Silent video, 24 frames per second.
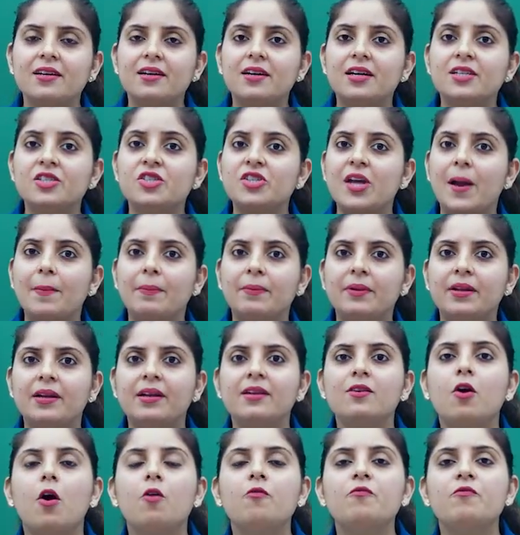a chapter
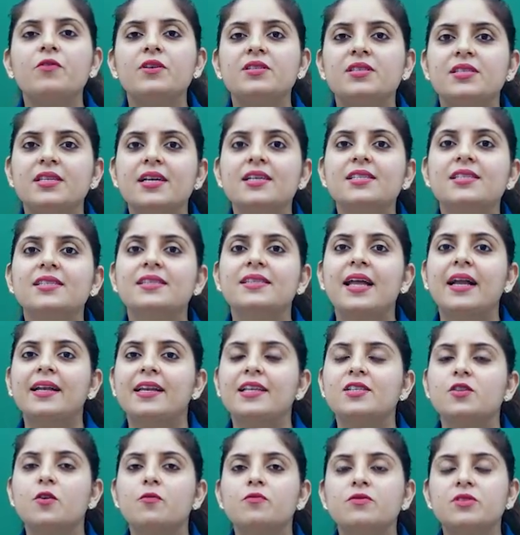of physics that
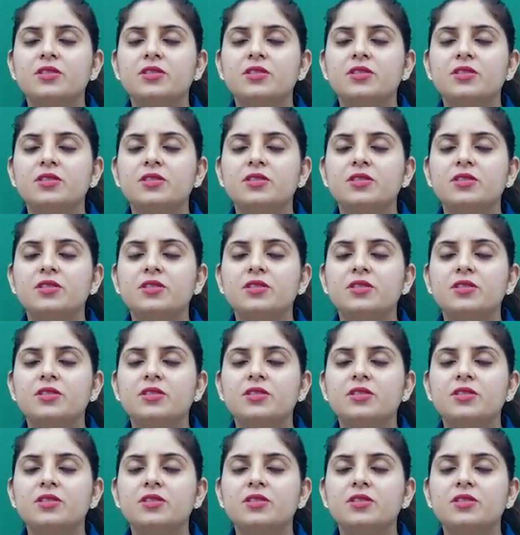is